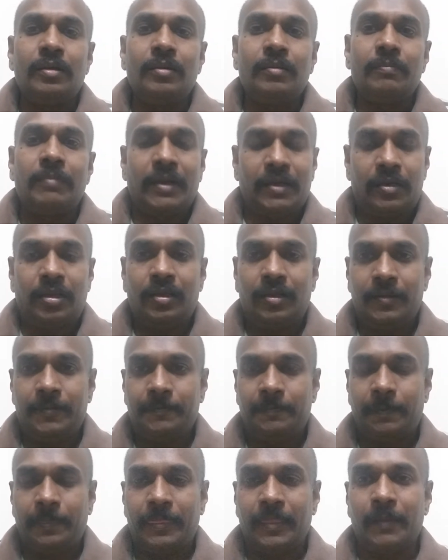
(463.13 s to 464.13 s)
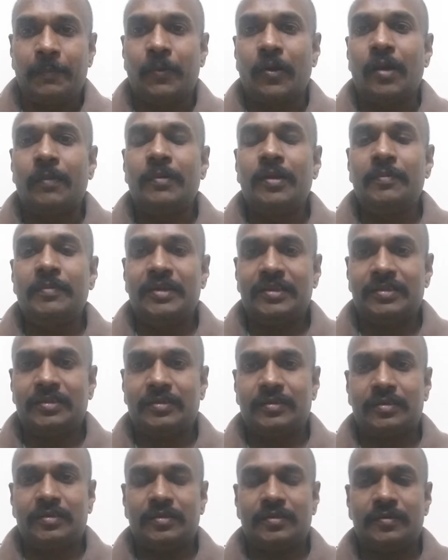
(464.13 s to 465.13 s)
But the problem
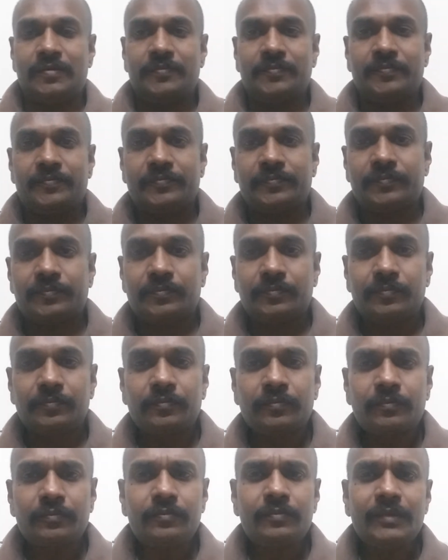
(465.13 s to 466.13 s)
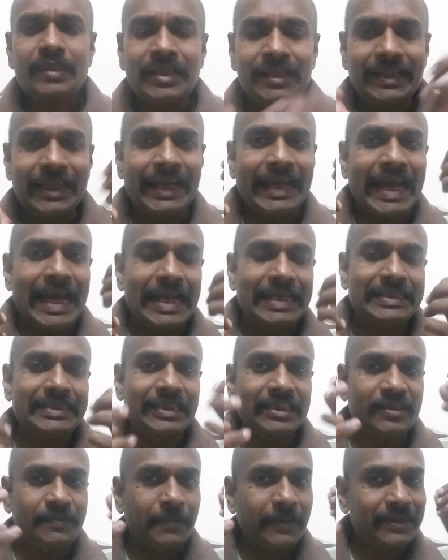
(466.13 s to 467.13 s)
is the gas
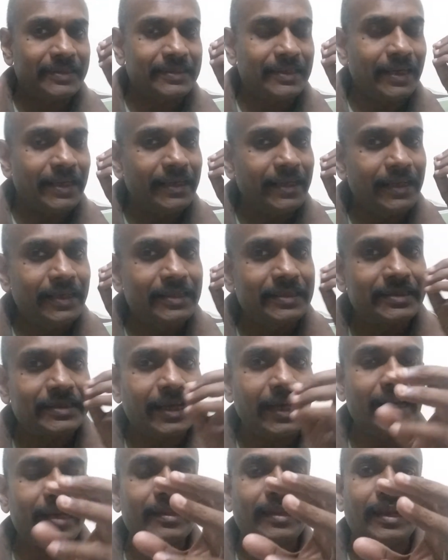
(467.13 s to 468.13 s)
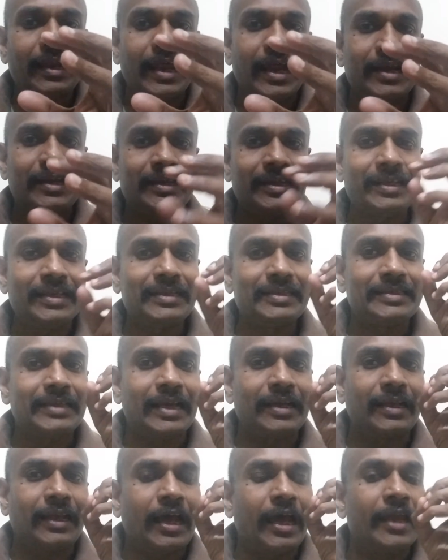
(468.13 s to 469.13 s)
is present inside the lattice
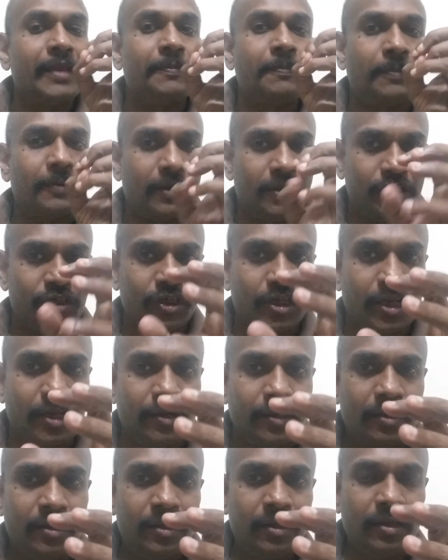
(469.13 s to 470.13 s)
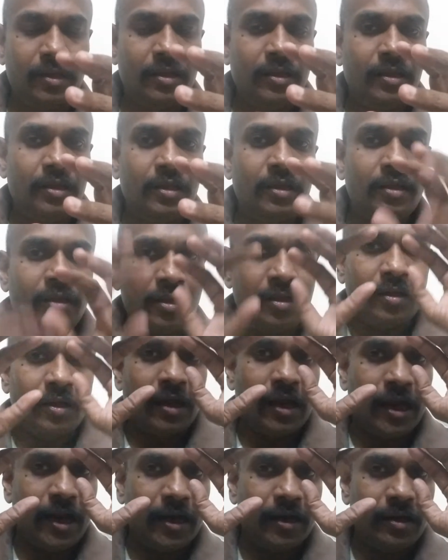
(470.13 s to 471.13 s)
at high pressure,
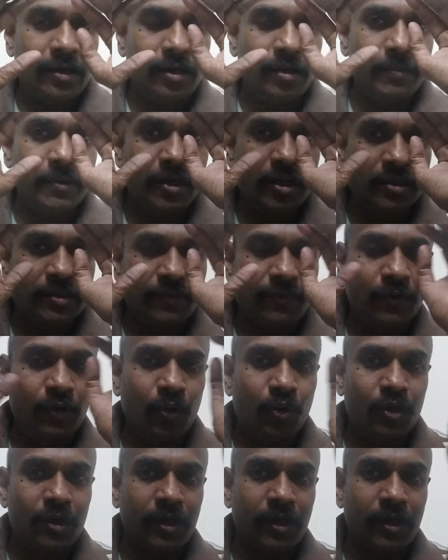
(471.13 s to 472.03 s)
and because of low